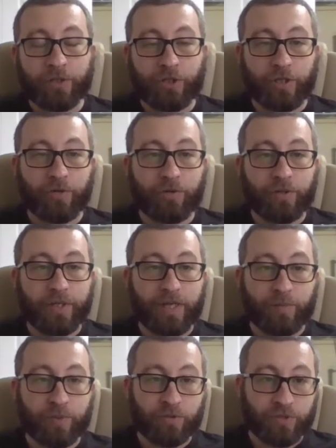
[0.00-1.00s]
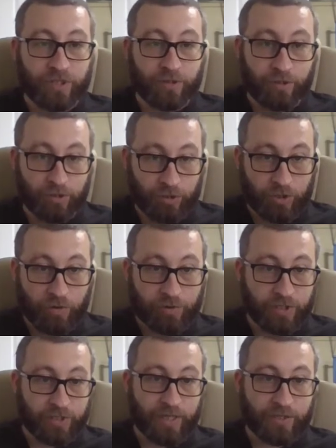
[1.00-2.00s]
generally I'm using this
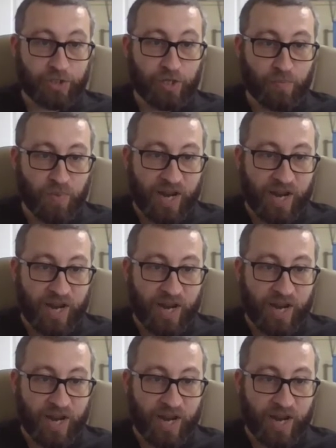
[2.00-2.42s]
code to test it,